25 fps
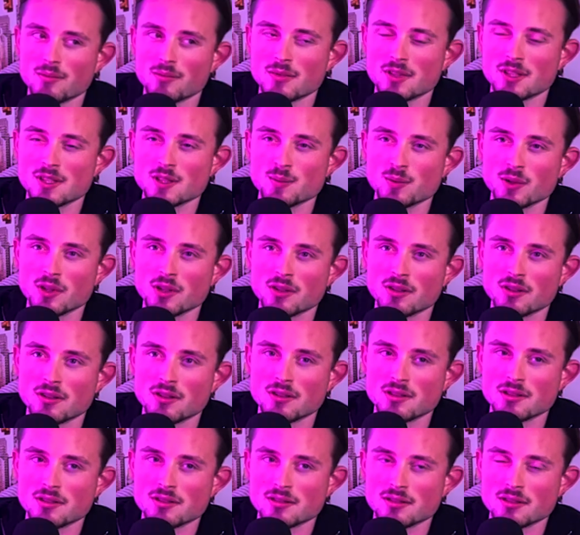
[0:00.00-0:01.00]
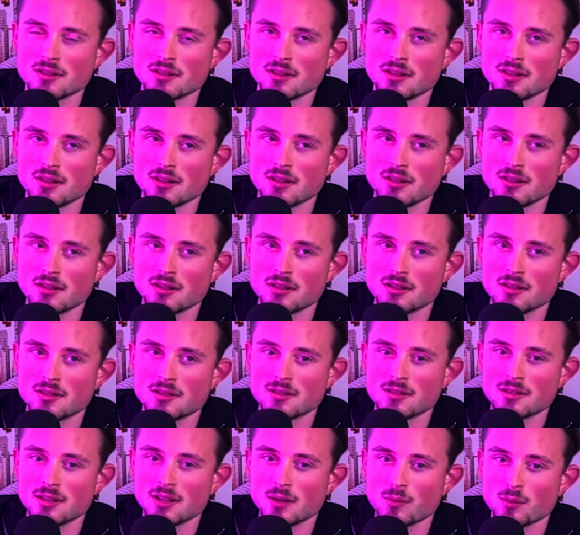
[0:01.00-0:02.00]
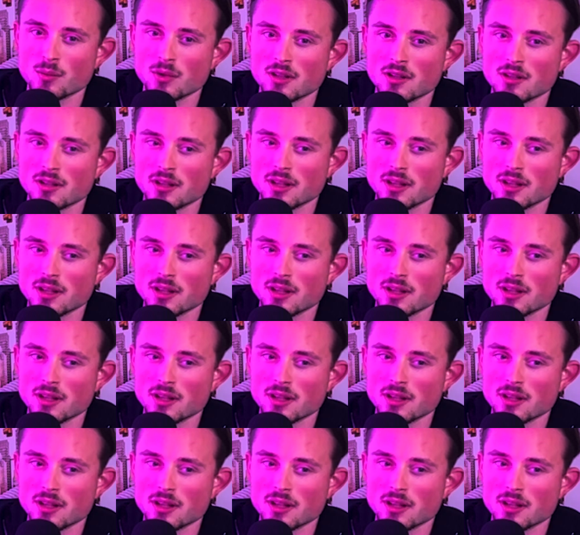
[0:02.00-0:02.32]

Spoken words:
it's because the stigma